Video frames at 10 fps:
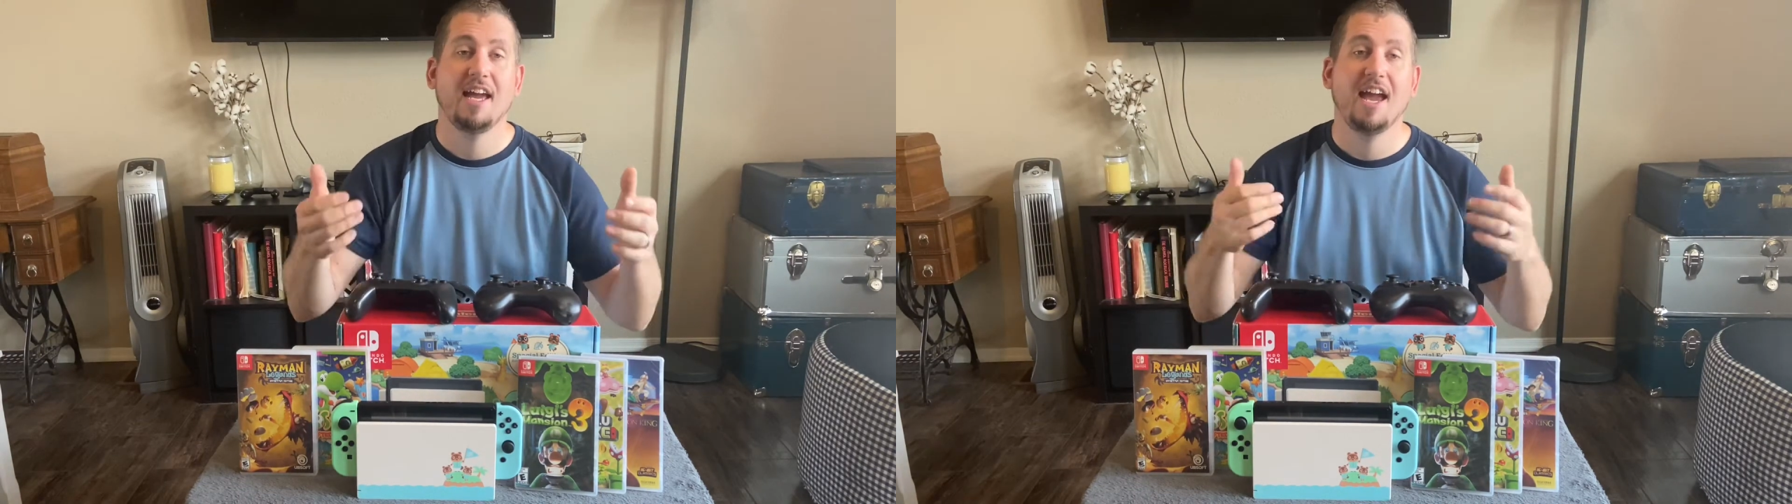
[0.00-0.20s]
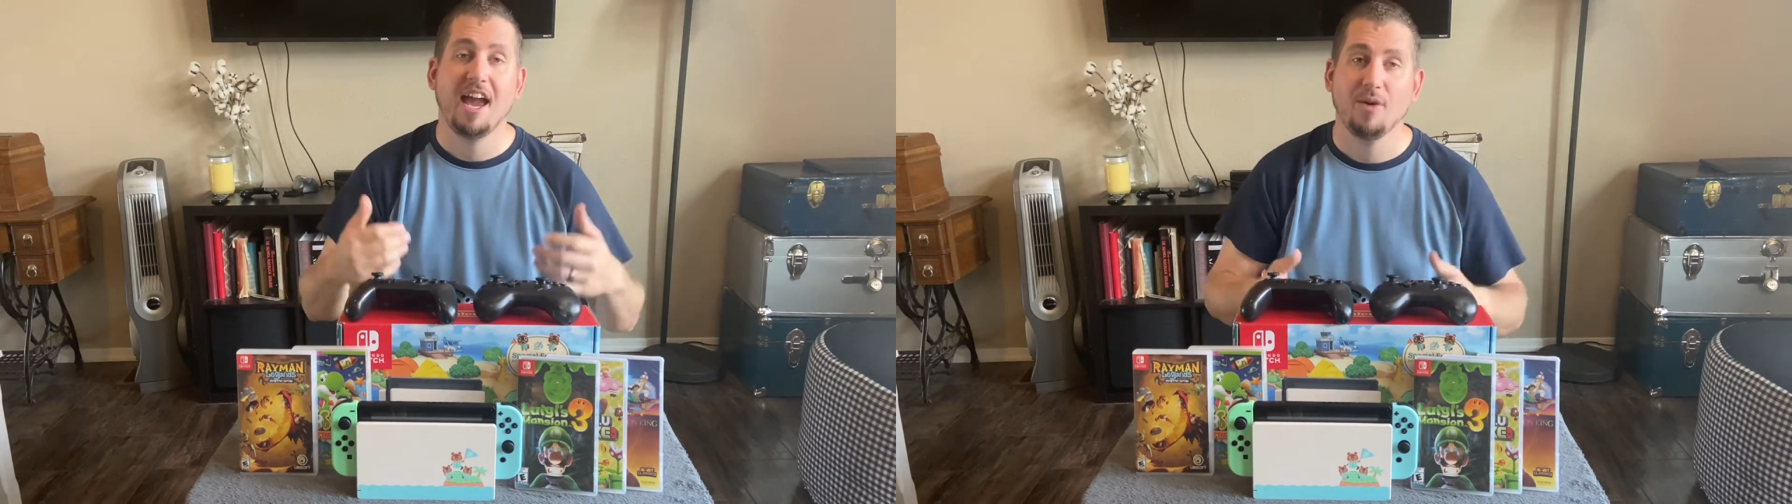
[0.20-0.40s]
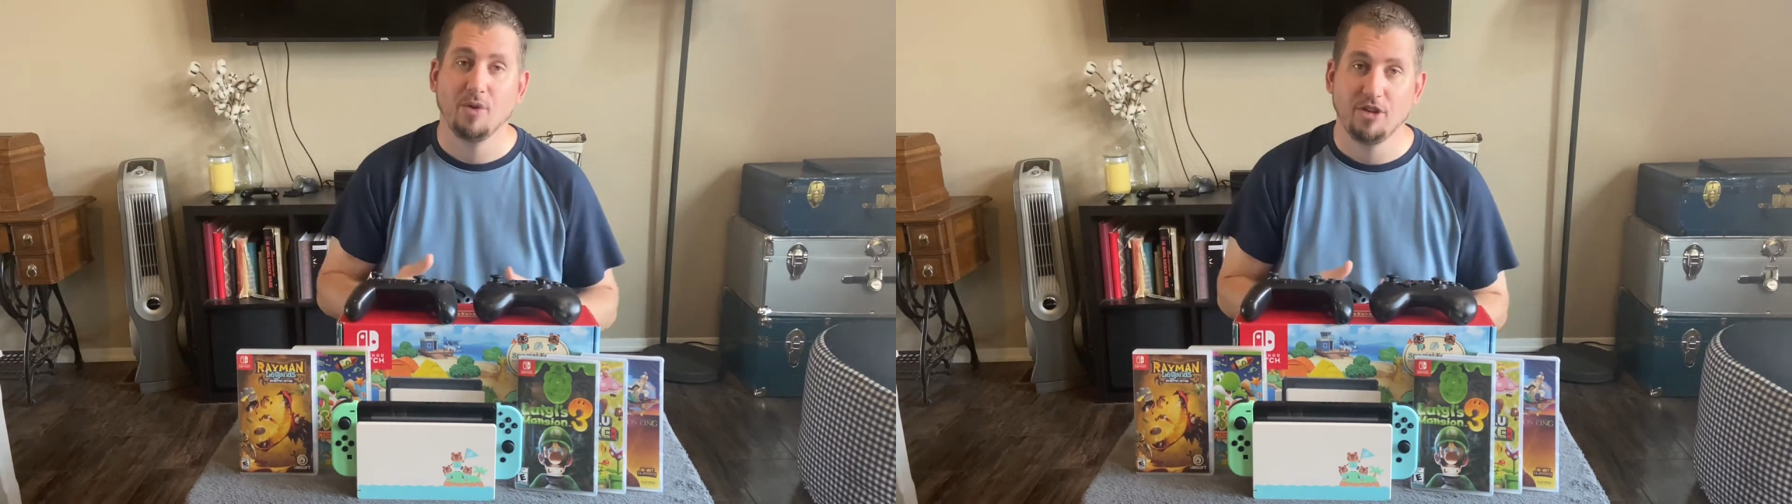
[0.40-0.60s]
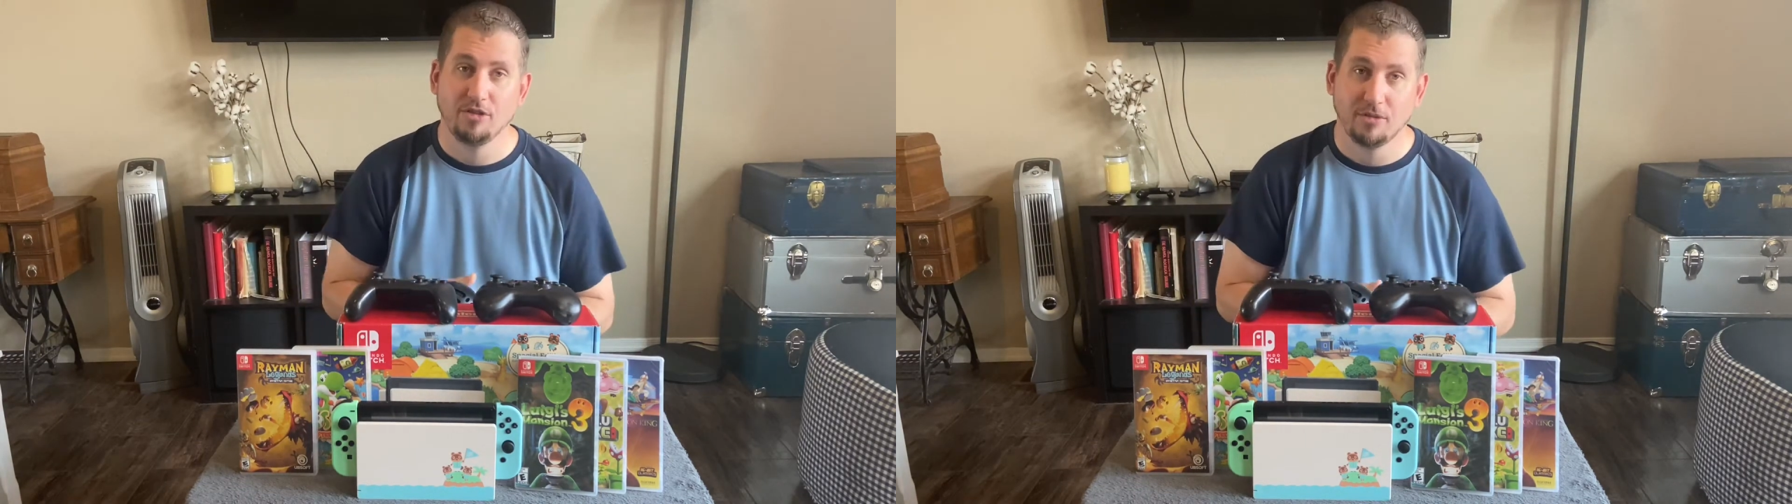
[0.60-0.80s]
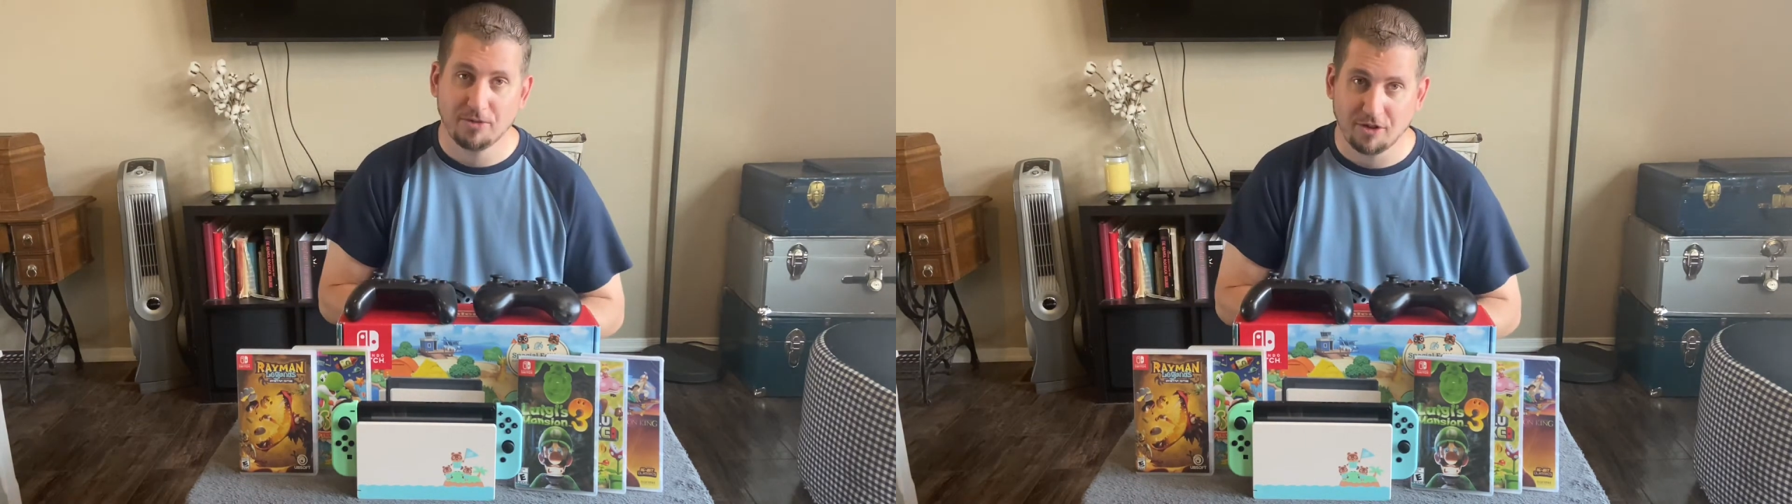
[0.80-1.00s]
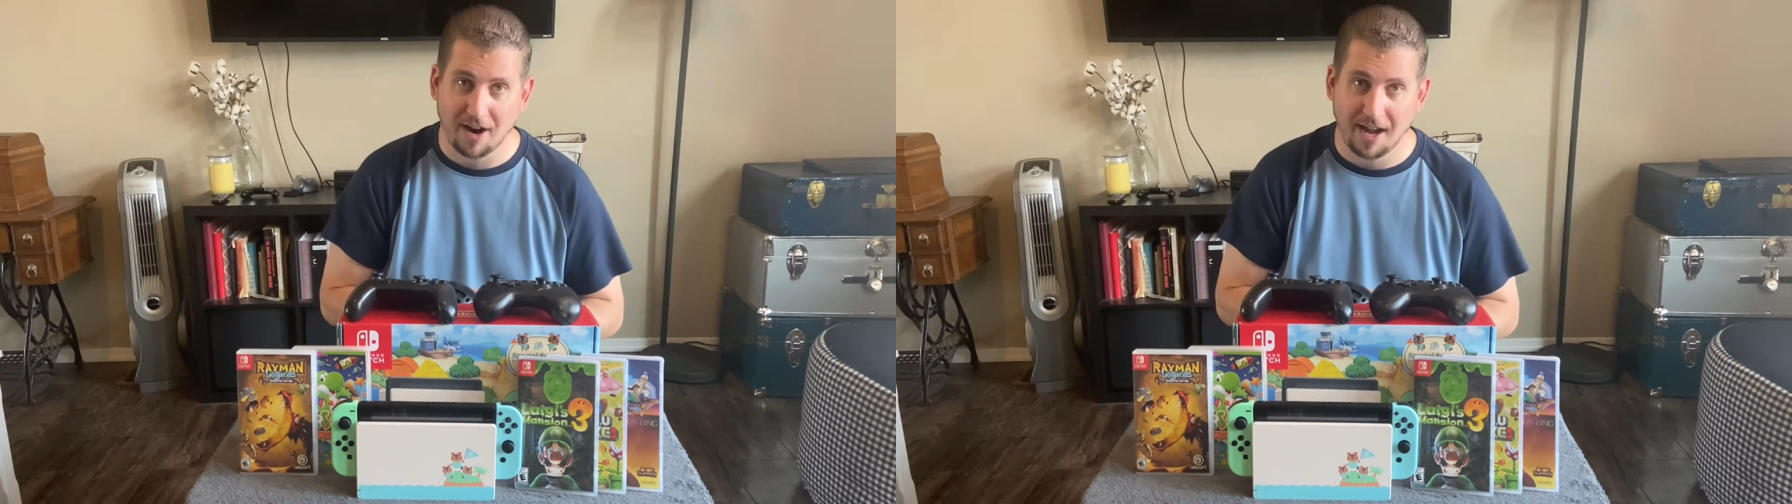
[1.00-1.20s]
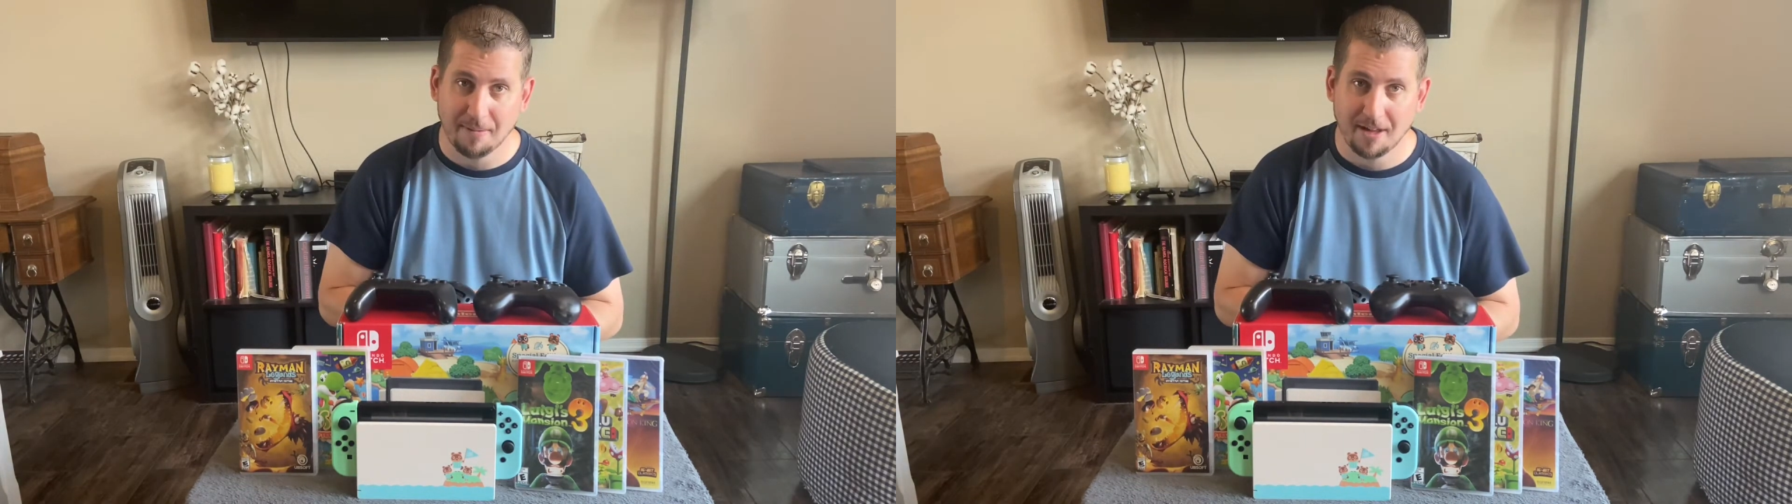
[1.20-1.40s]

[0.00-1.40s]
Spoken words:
and when you subscribe.